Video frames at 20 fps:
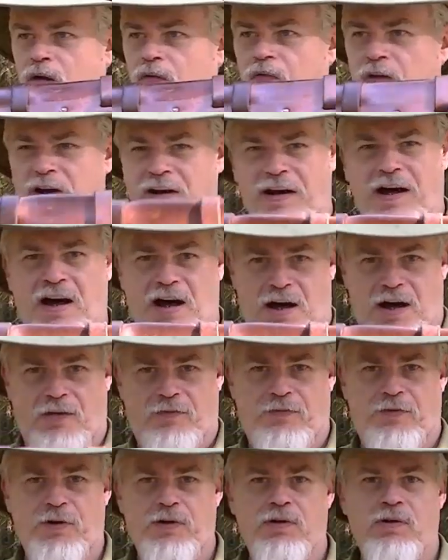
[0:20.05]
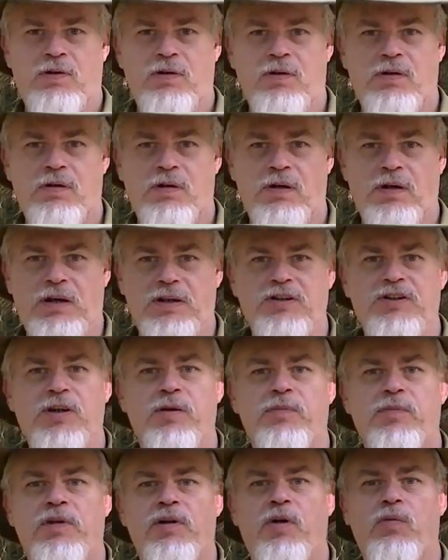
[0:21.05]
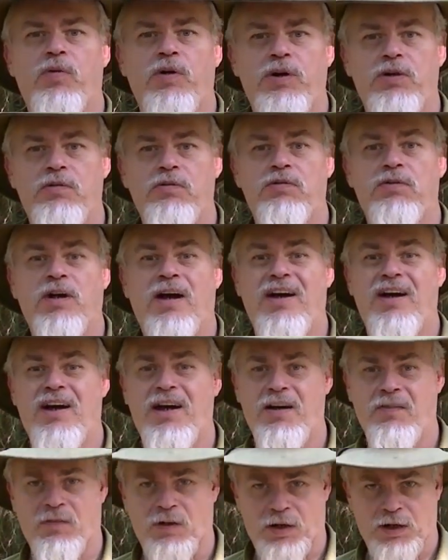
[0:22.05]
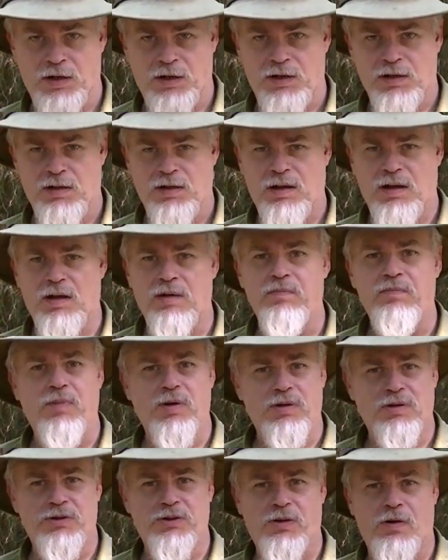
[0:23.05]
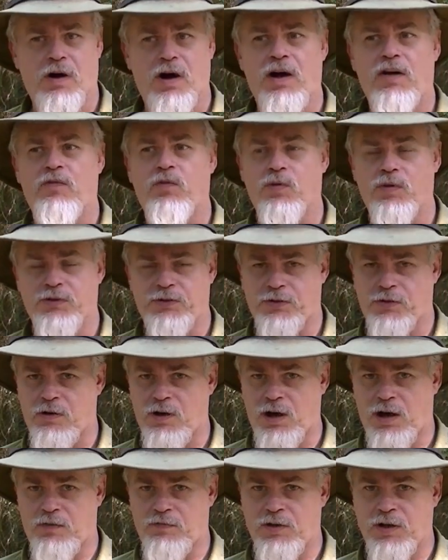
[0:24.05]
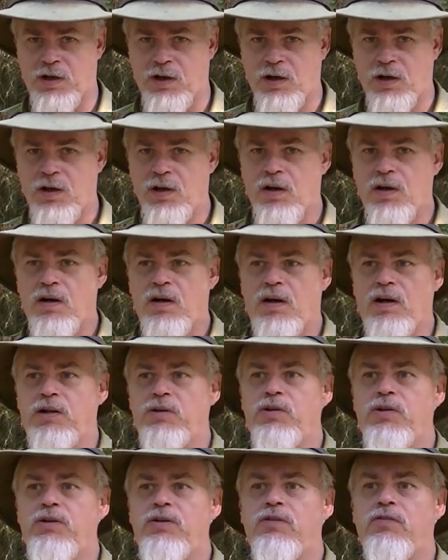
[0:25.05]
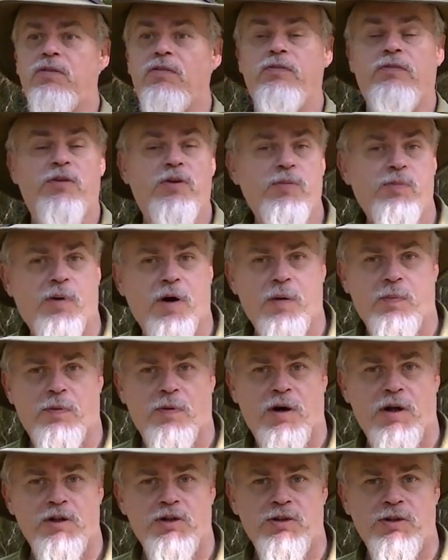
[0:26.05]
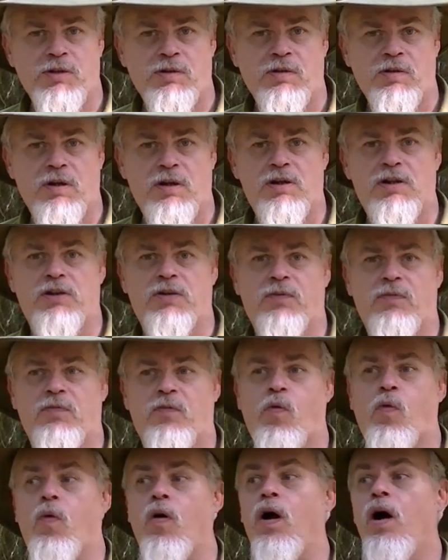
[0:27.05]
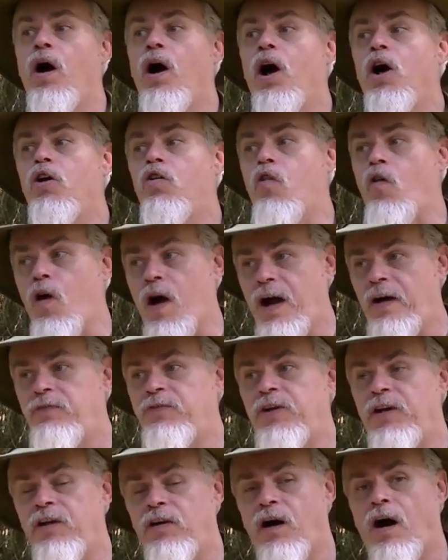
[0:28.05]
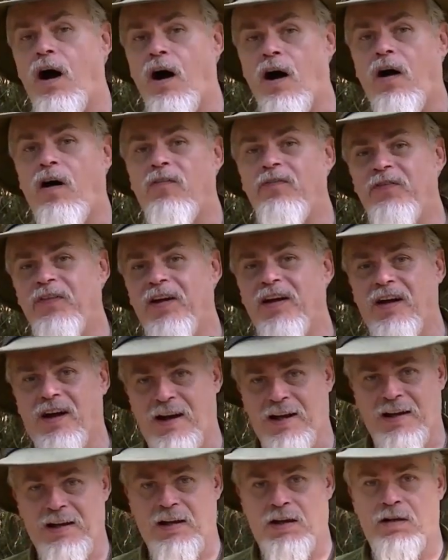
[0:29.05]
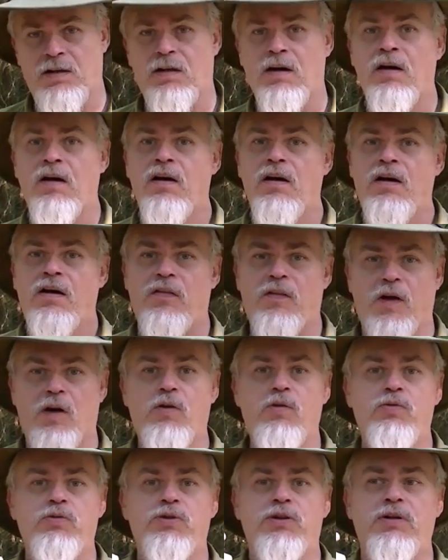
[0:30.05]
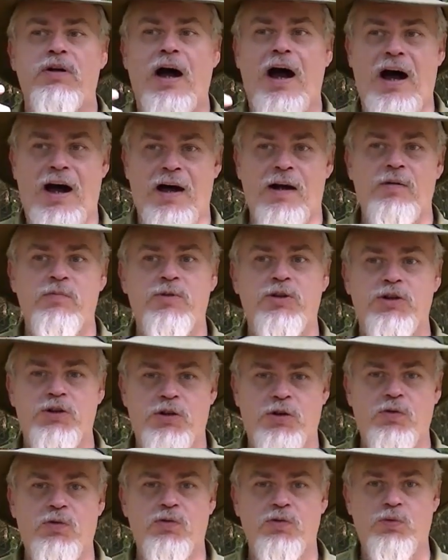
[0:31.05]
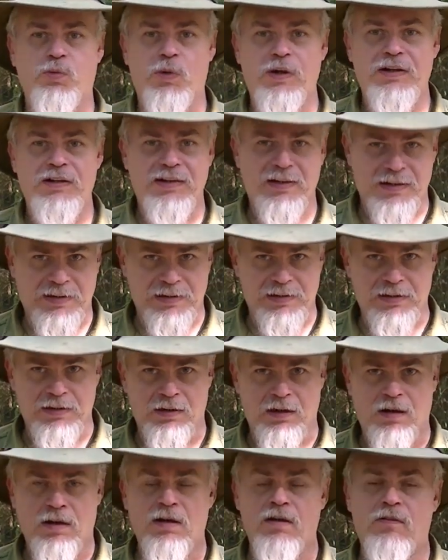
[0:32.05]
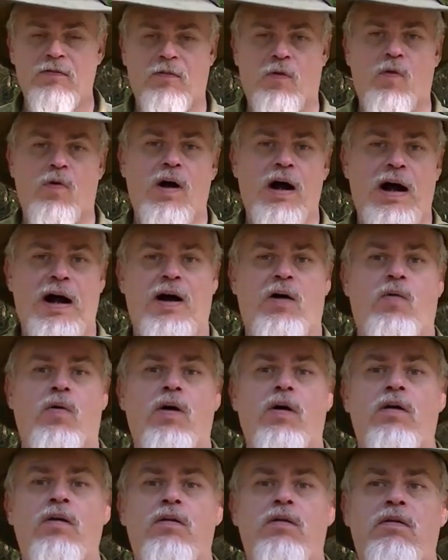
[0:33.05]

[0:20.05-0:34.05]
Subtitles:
The knife is something that we use heavily in bushcraft, woodscraft. It's used for food preparation. It's for crafting off the land those items and tools we need for our